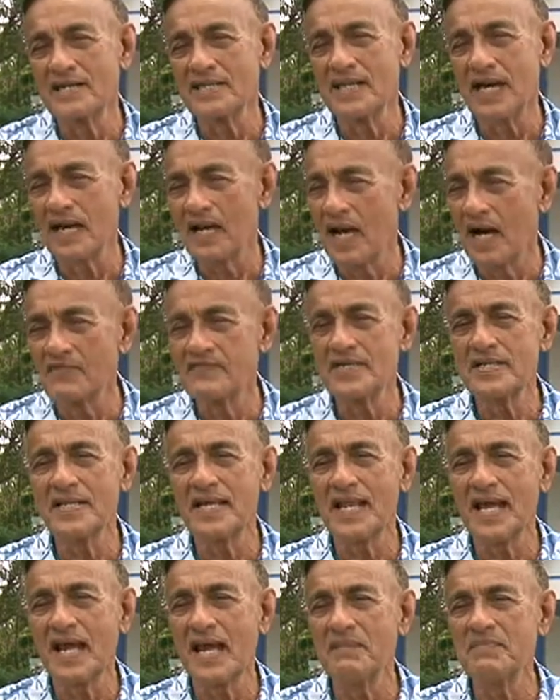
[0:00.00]
I, I love it
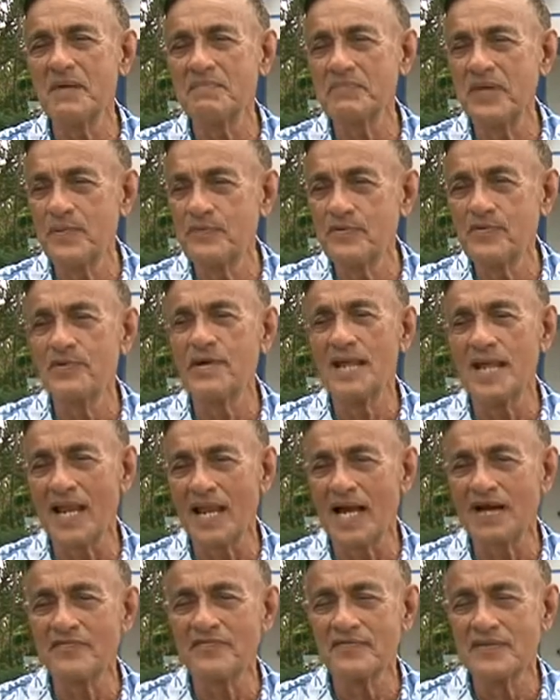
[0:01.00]
and I love the people and I
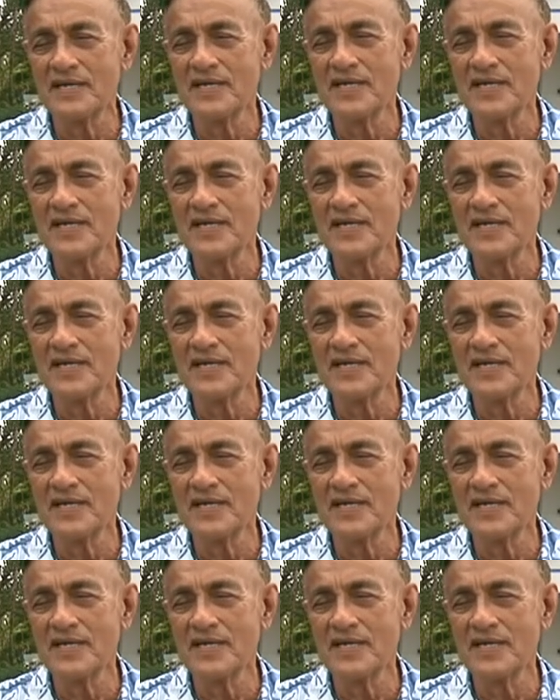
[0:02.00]
love